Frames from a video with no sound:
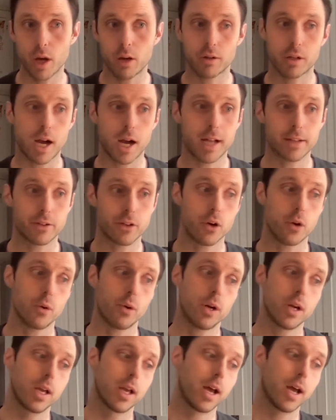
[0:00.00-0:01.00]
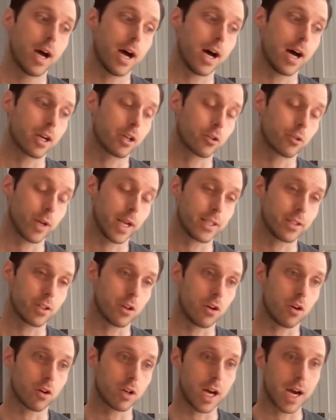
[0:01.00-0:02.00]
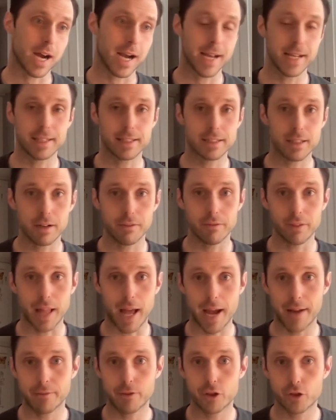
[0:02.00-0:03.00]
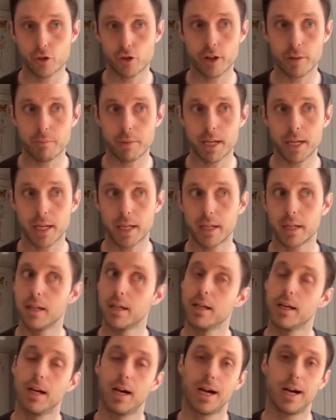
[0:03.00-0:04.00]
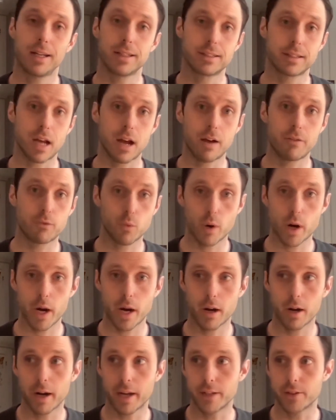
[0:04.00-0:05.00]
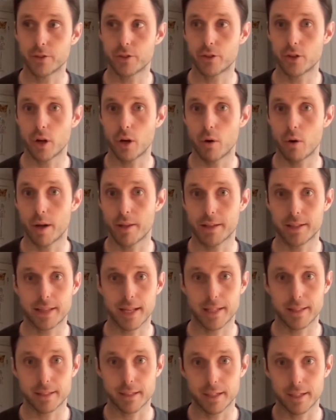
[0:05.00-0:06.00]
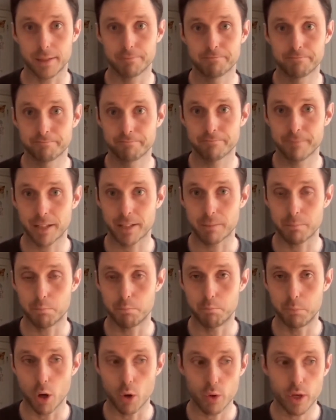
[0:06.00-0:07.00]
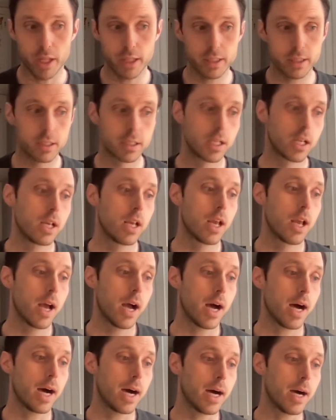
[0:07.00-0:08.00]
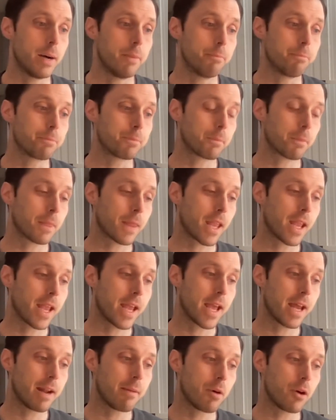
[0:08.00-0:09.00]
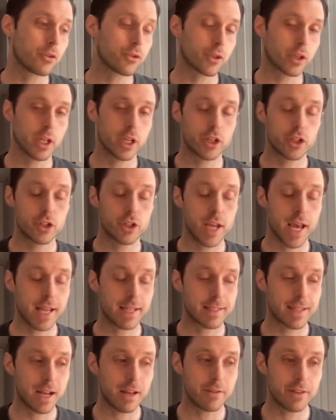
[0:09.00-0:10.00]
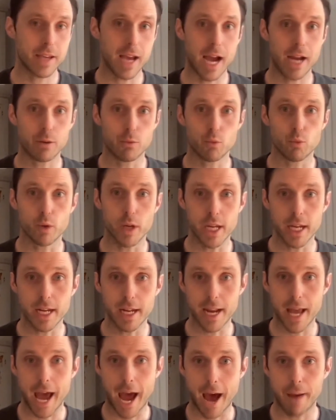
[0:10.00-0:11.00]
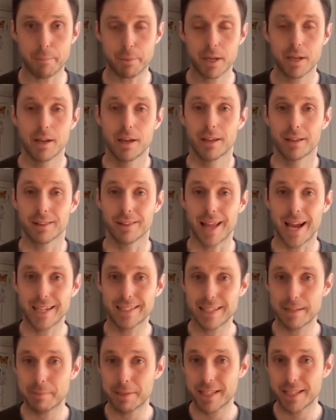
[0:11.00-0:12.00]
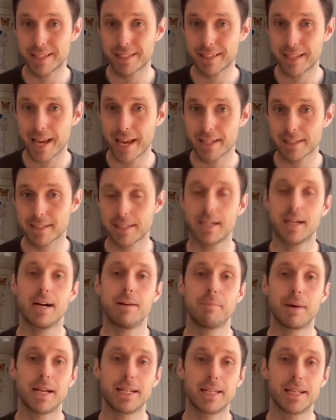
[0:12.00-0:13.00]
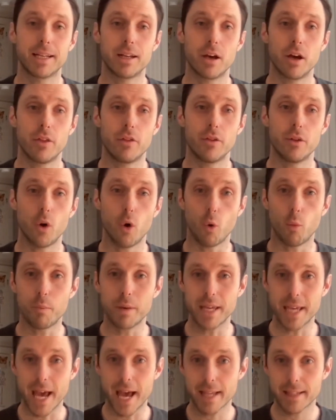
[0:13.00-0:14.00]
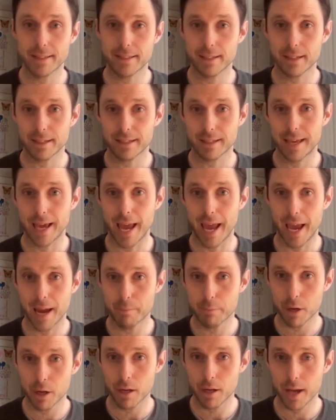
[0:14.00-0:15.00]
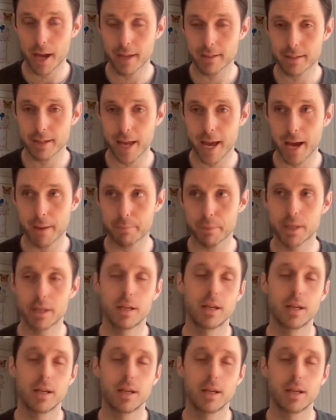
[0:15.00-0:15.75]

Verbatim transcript: Elgato uh, creates all kinds of live streaming uh, software, and so I think that's a that's a bonus. Um, and I'm also going to test out the Iriun app. Last time I did this test, um, I did OBS camera as an app.